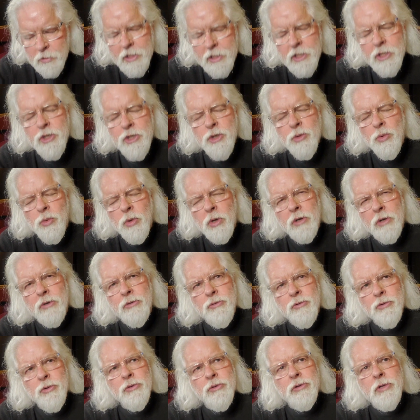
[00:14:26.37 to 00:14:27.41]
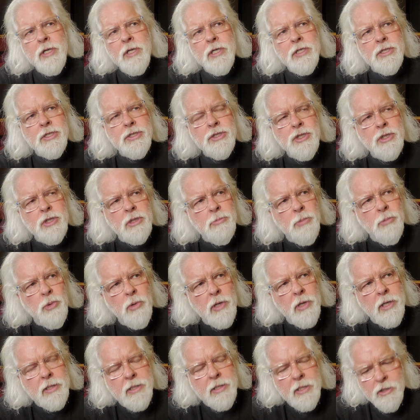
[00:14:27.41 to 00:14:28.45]
work through this to the
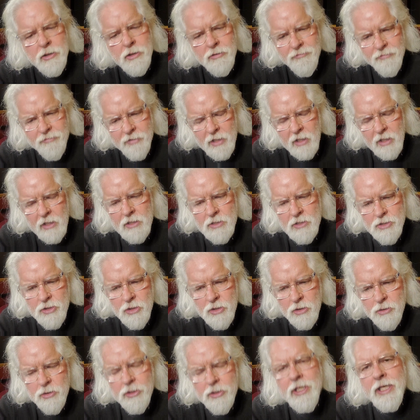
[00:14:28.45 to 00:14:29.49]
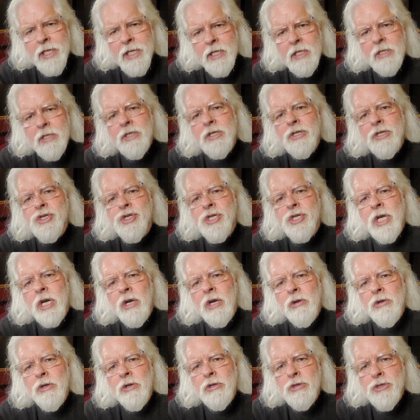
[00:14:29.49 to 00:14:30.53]
point that you felt as though you needed to share
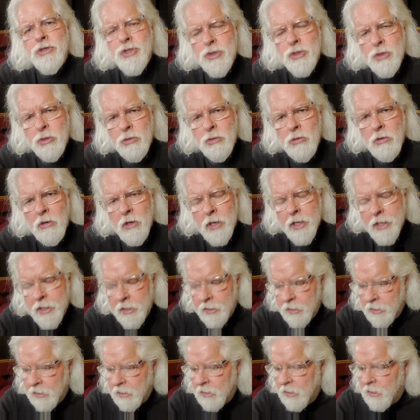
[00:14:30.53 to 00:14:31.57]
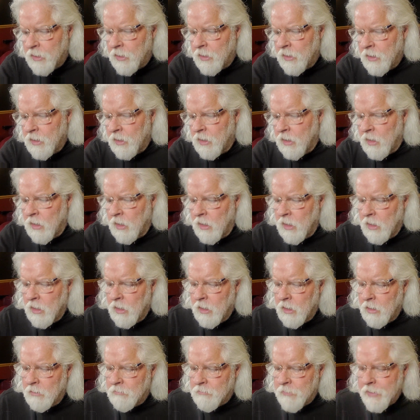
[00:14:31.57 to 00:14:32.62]
your story
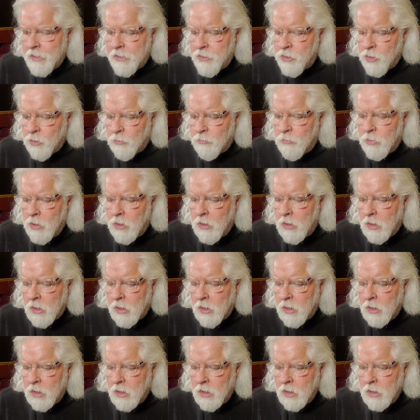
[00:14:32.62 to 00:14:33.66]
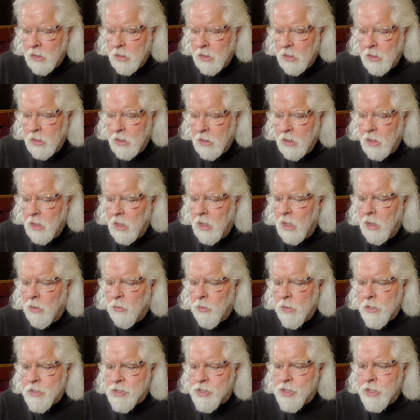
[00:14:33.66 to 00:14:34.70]
in your book,
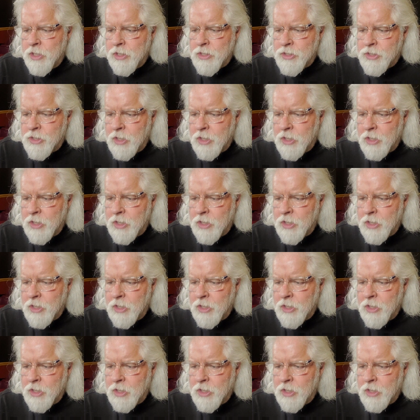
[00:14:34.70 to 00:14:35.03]
which is